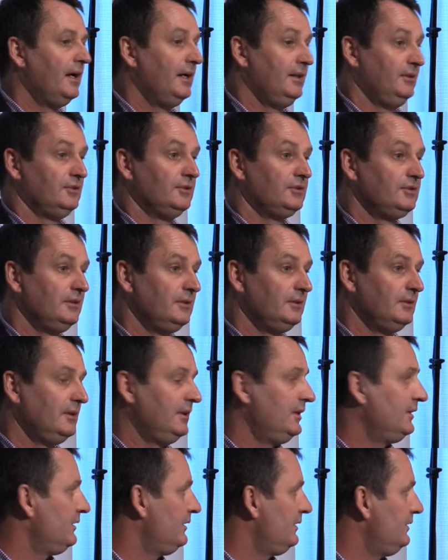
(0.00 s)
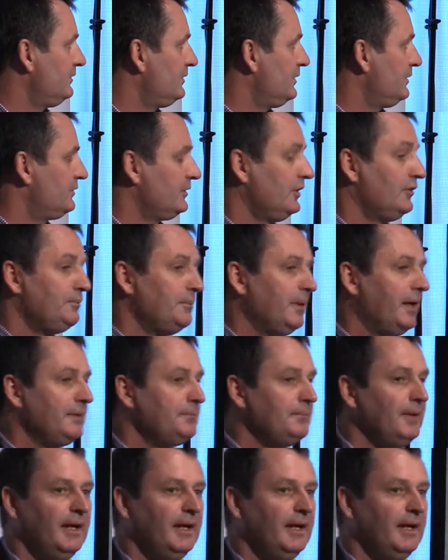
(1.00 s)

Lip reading: He's a self-made